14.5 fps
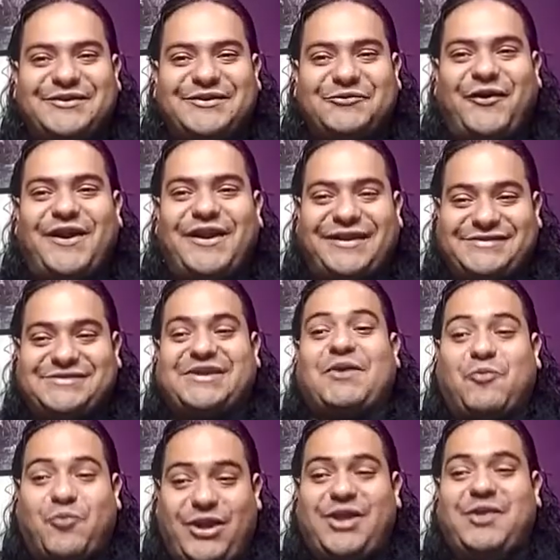It's funny because it's like
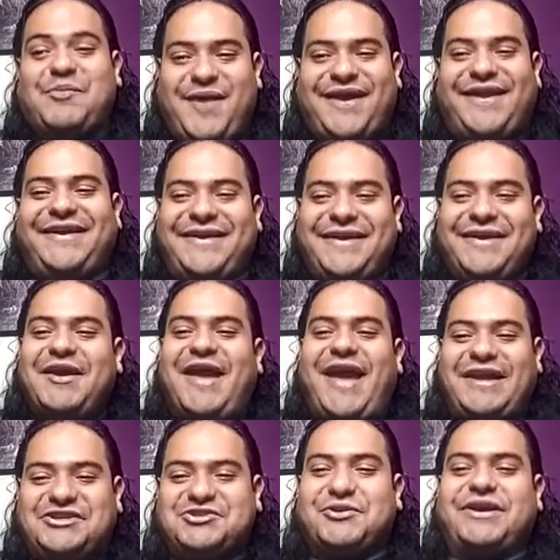really big
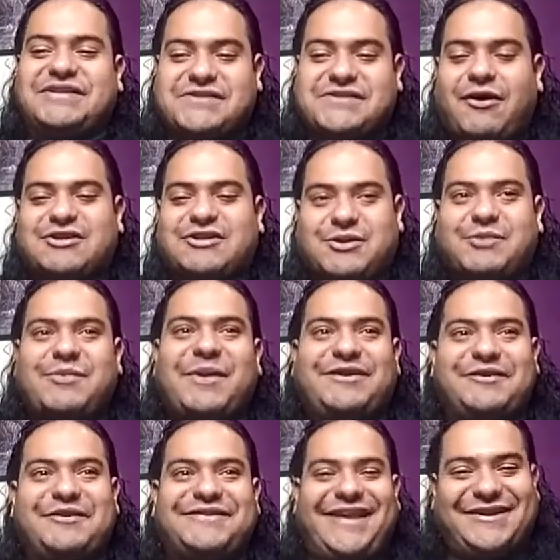8-string guitars, really big
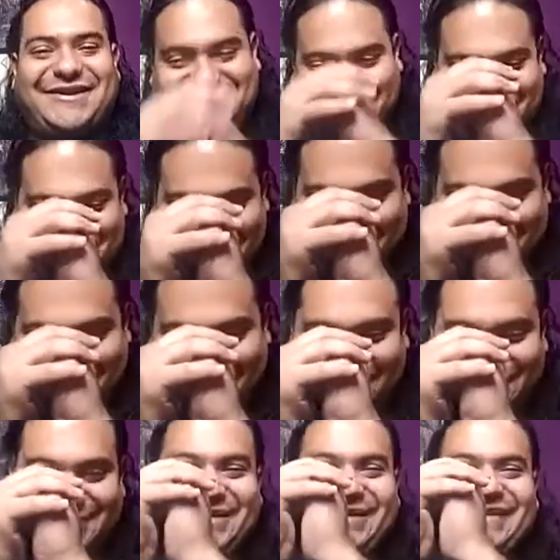dudes, and Andrew just in the
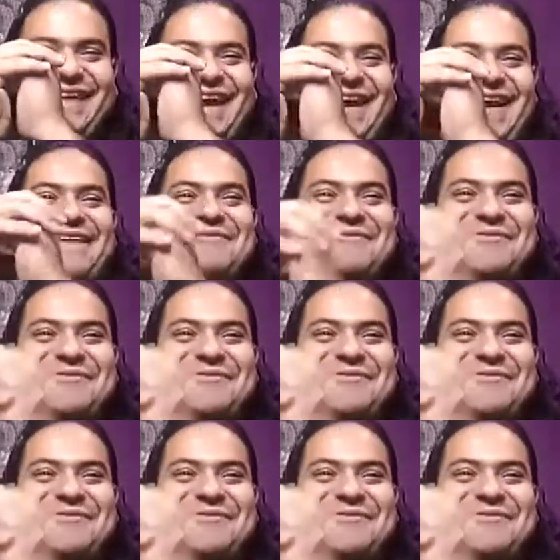middle of really tiny